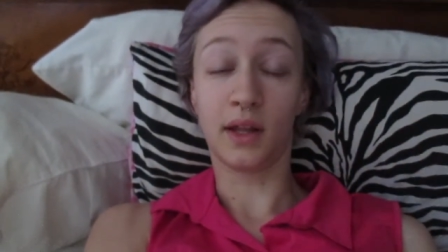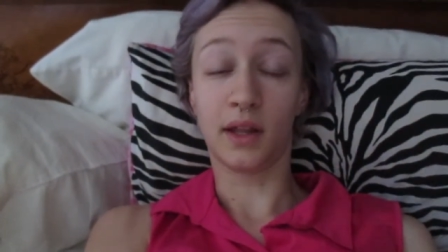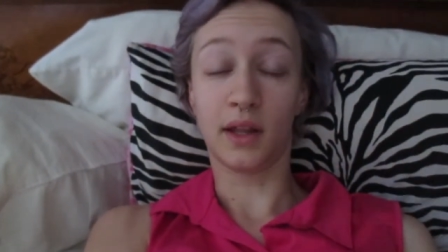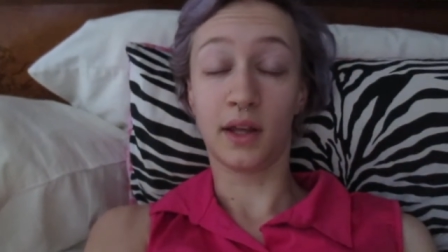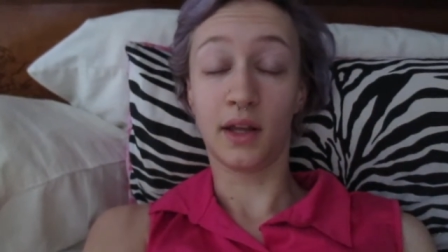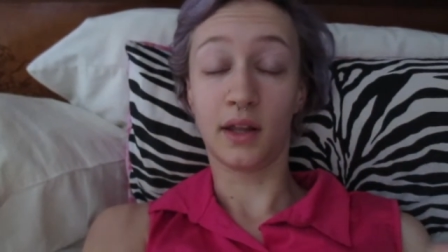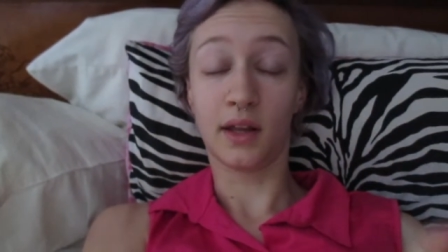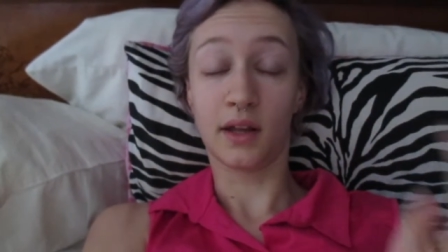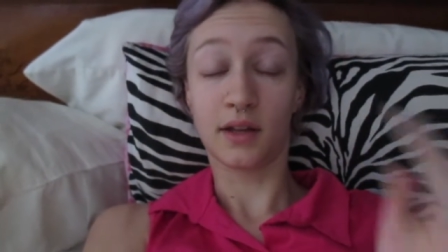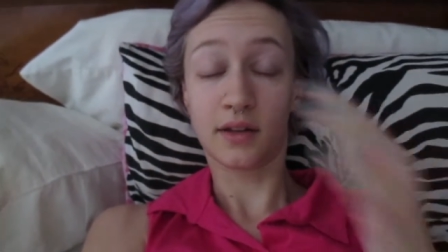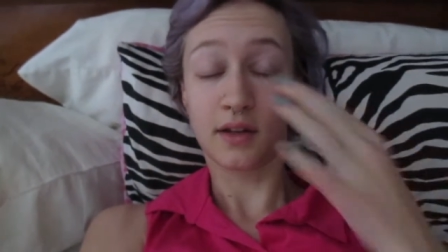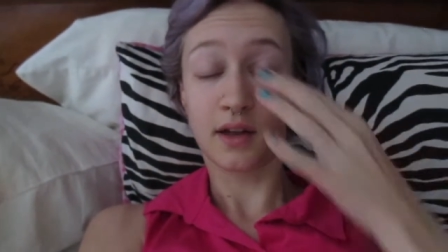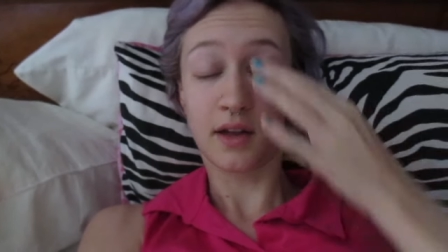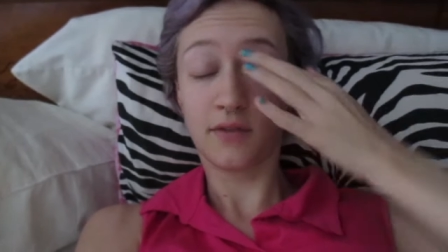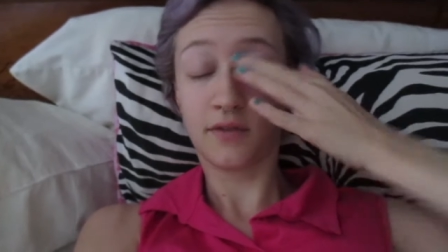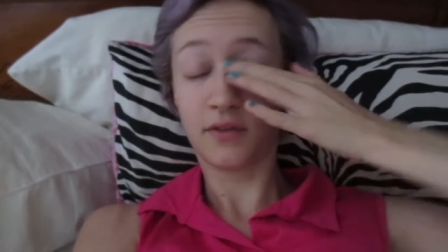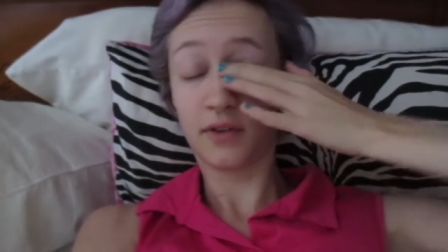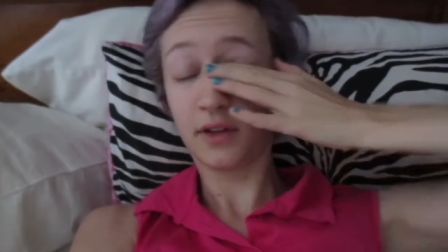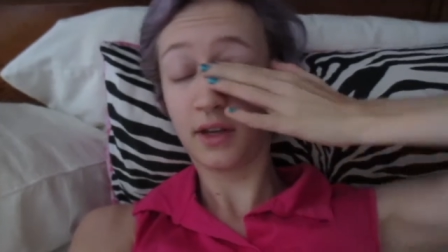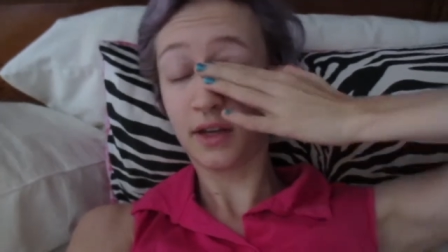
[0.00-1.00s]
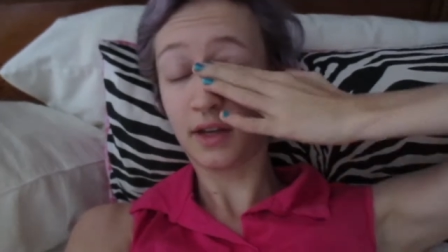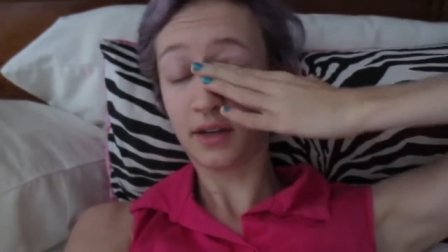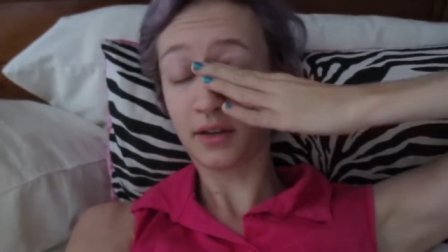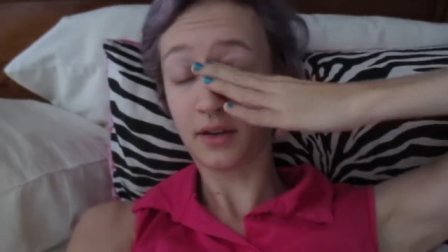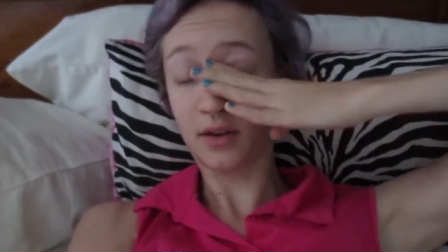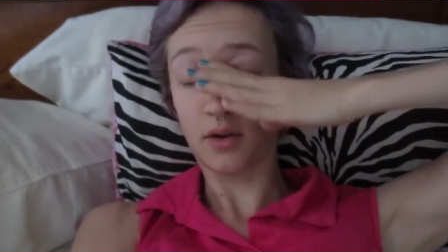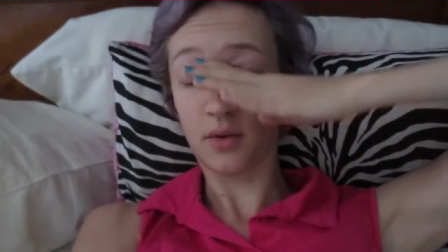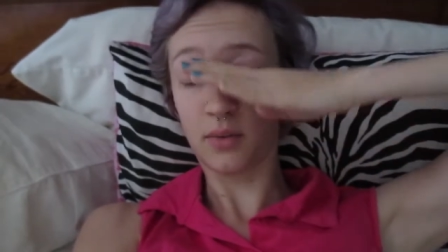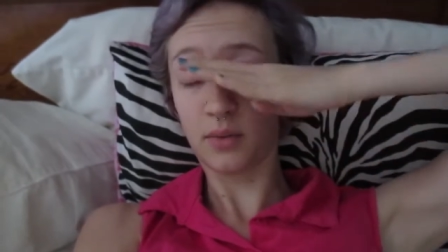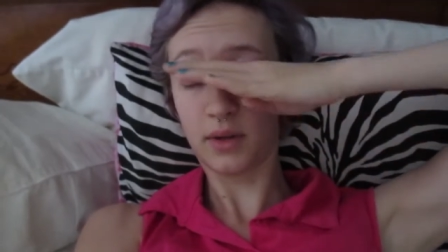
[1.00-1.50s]
late last night for like
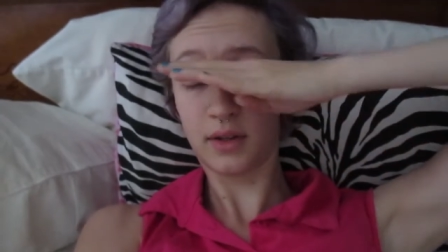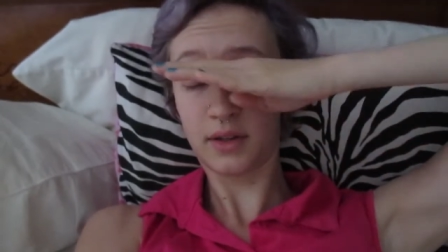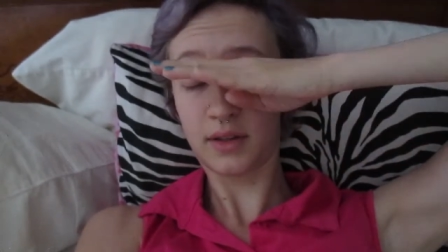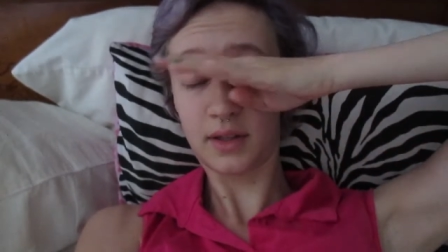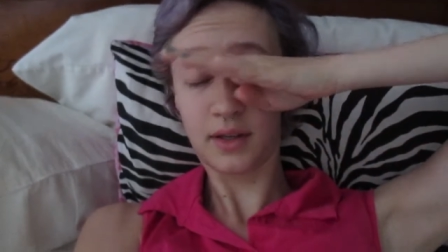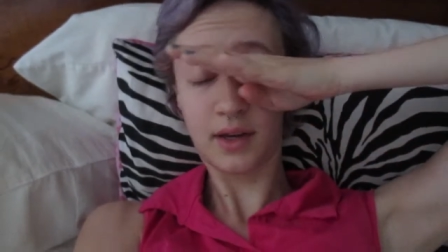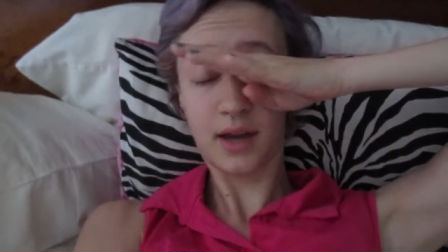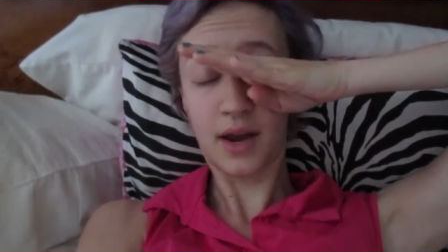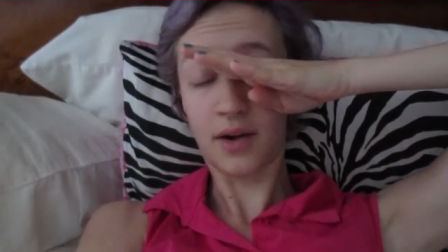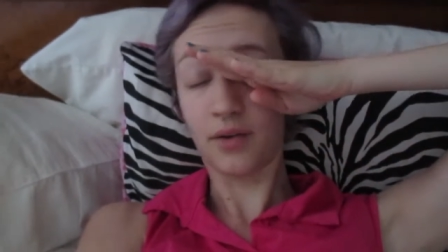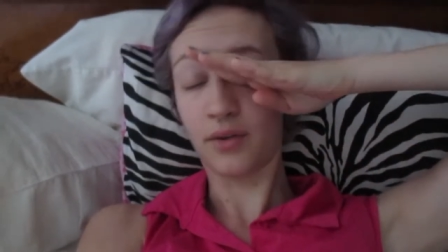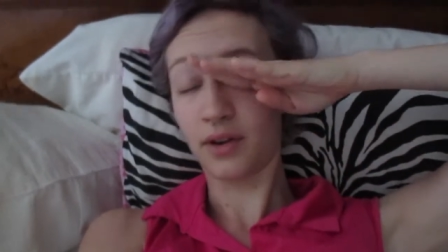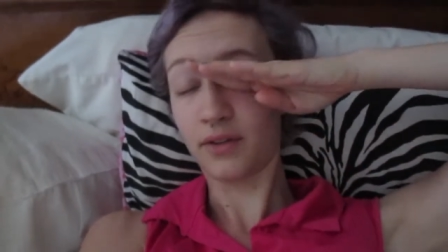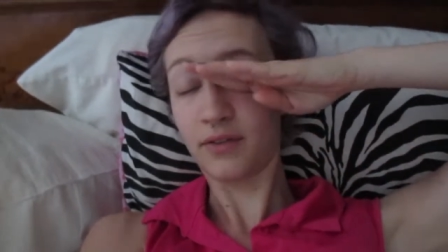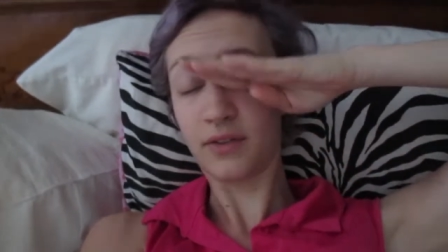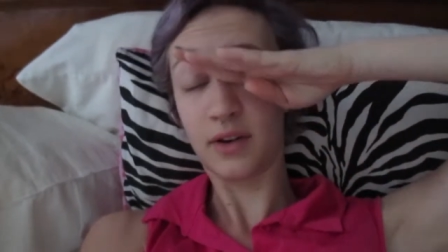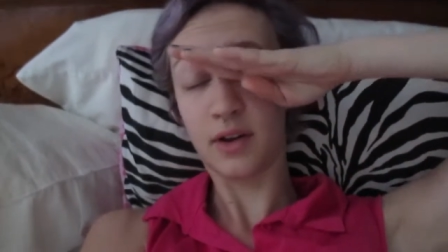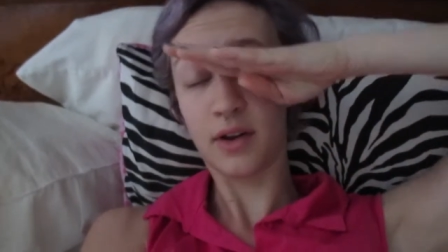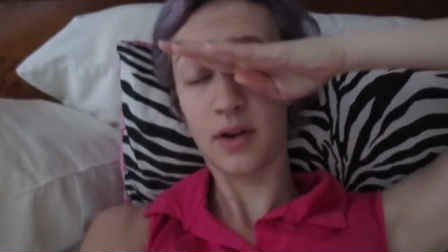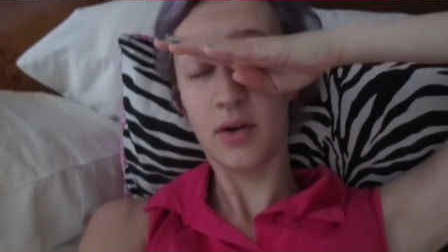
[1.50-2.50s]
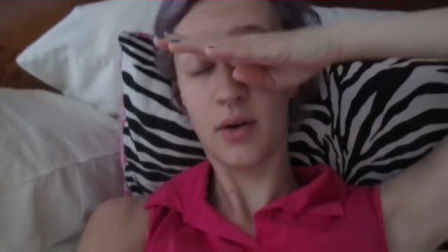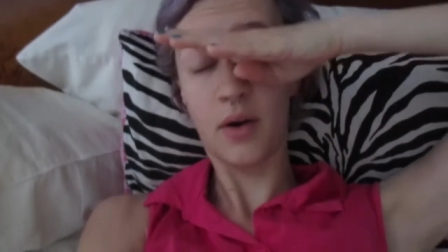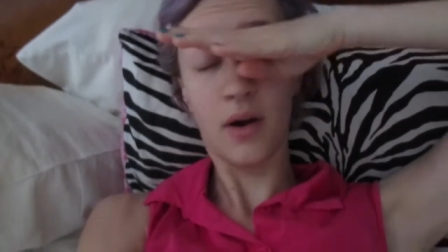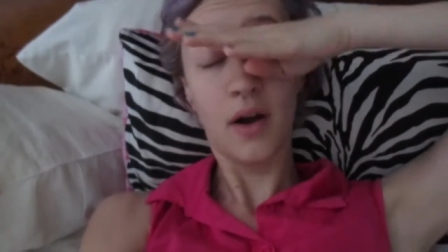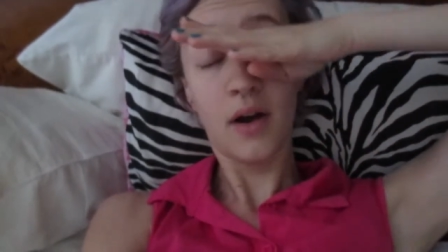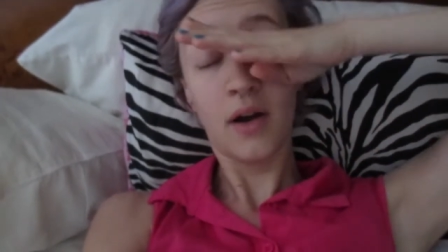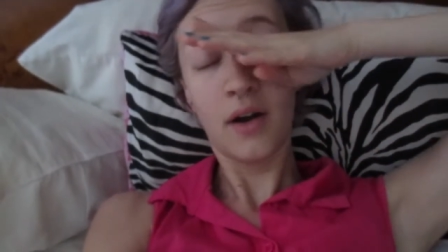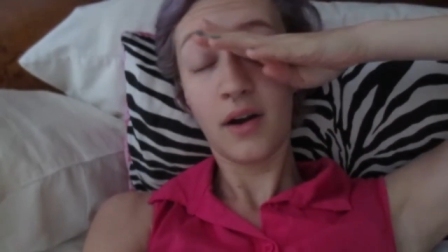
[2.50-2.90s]
no reason. I don't even know.